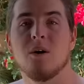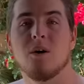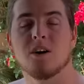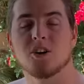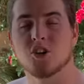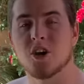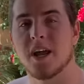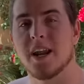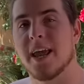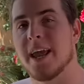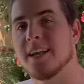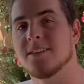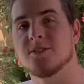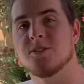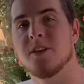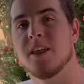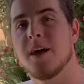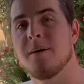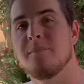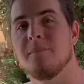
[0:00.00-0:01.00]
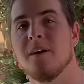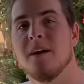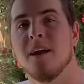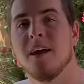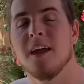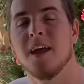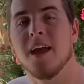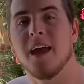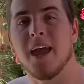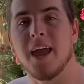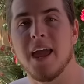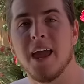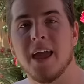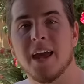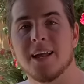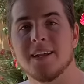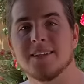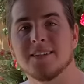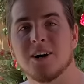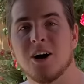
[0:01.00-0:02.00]
I'll try to answer them,
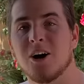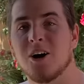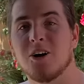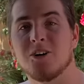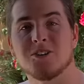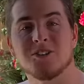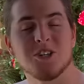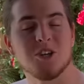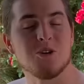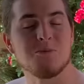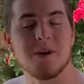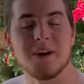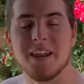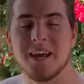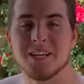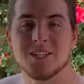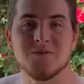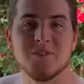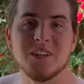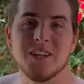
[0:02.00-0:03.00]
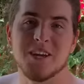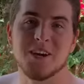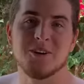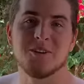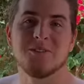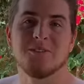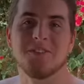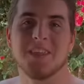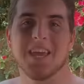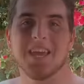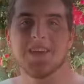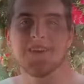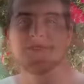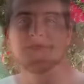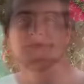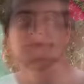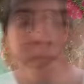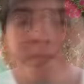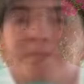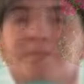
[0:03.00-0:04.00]
and I'll see you in my next video. Thank
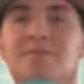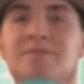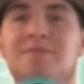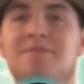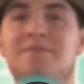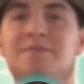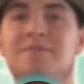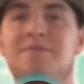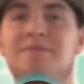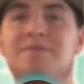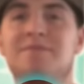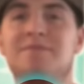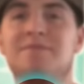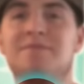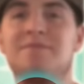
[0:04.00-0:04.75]
you.